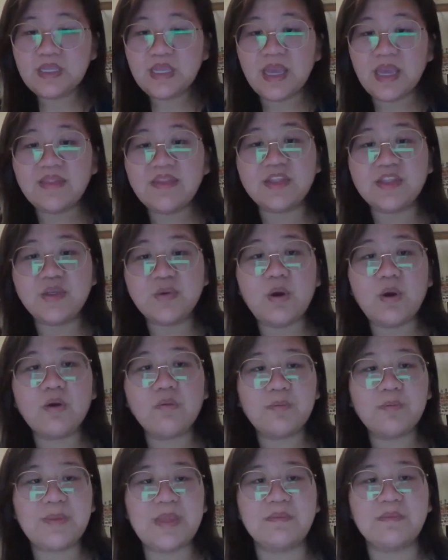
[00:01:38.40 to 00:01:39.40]
And then you all
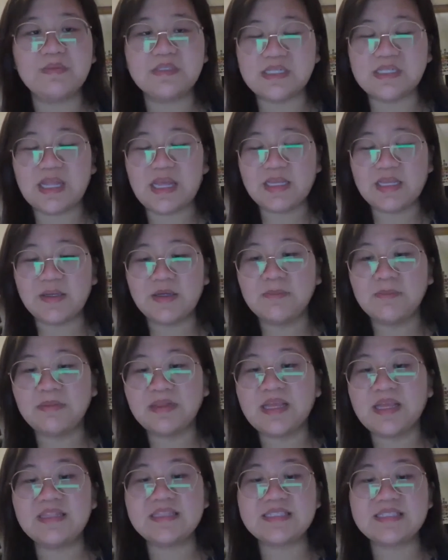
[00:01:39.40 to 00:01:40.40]
will be able to like
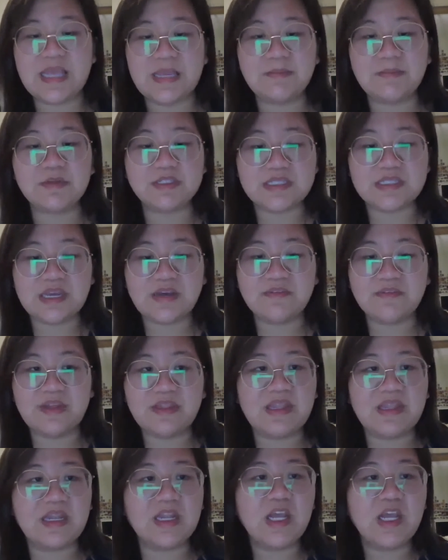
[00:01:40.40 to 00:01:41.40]
play this game yourself,
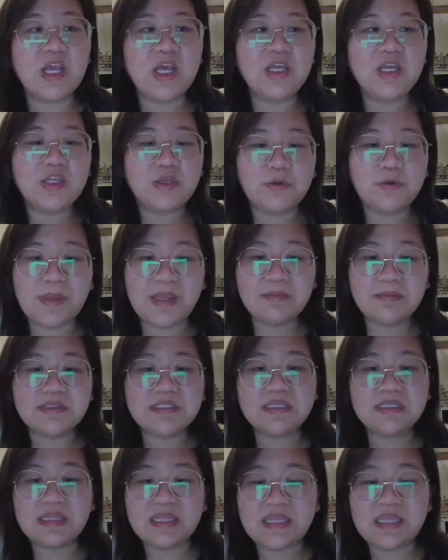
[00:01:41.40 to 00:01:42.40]
and then you'll be able
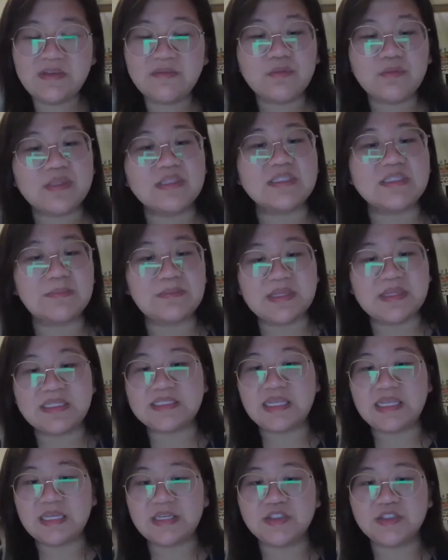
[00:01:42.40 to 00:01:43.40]
to leave with something
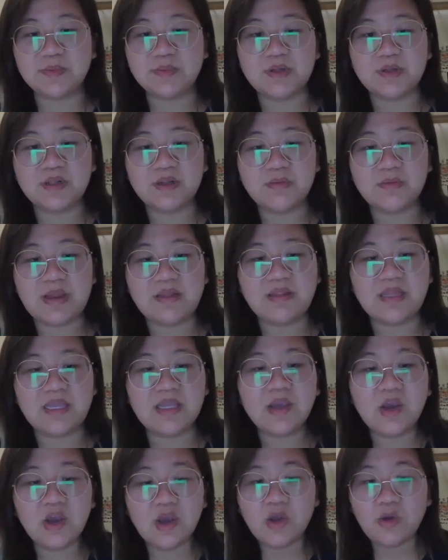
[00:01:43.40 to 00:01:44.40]
tangible around
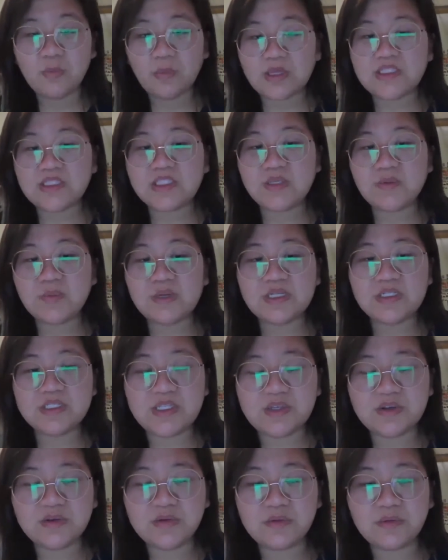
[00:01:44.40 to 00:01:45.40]
like, what do you want to
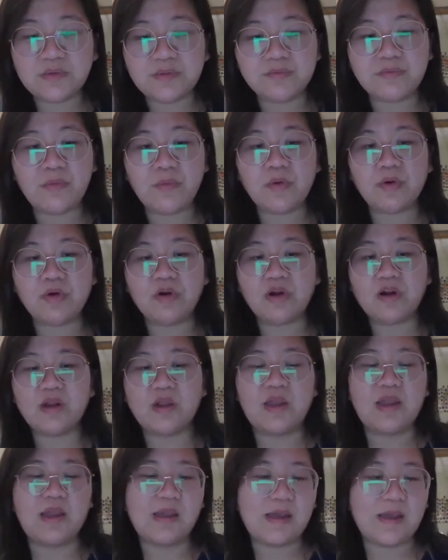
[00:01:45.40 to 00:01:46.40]
do
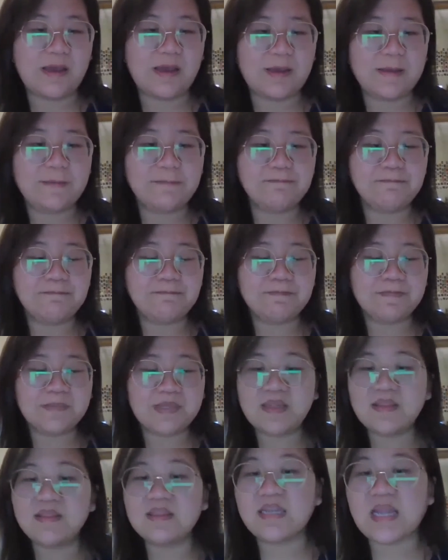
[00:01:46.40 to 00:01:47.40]
for
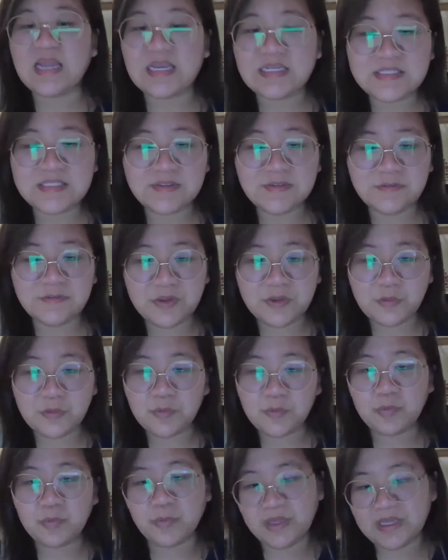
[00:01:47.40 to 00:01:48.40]
the next
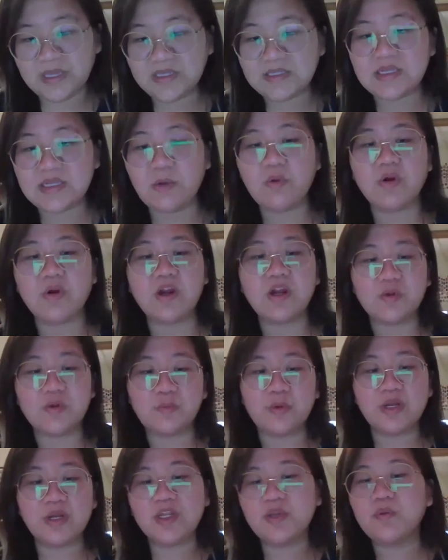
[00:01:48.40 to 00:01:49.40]
few weeks, or
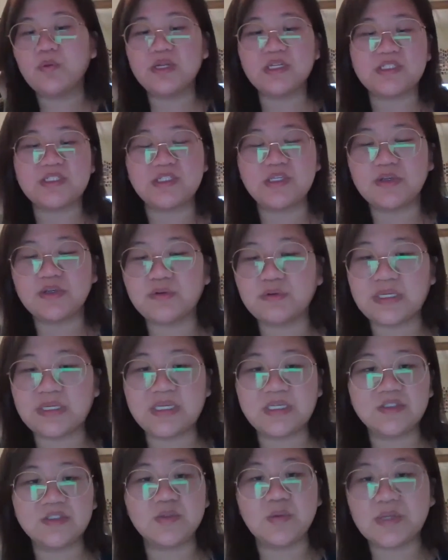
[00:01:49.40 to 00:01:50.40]
what do you want to do
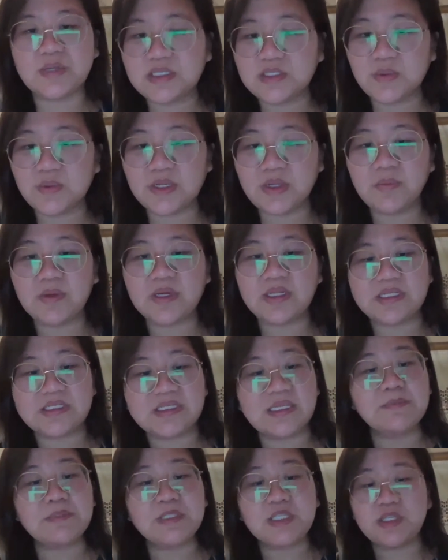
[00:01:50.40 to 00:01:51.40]
in 2021? It's
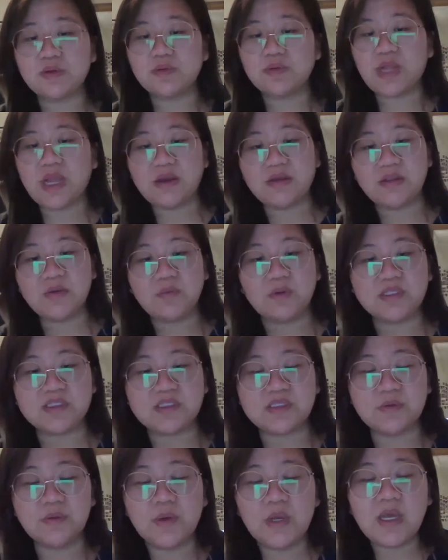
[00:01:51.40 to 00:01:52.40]
up to you and how you want
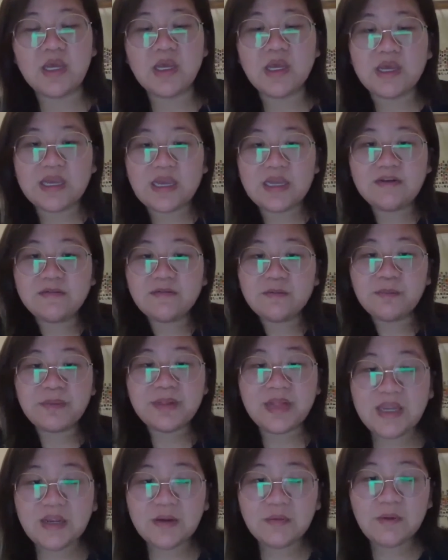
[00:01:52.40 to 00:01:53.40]
to kind of
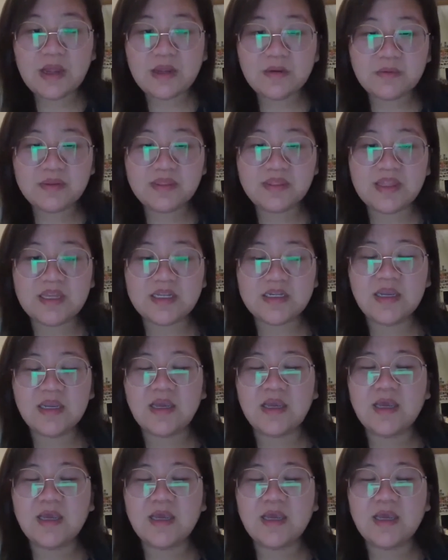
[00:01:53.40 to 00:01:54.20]
play around with it.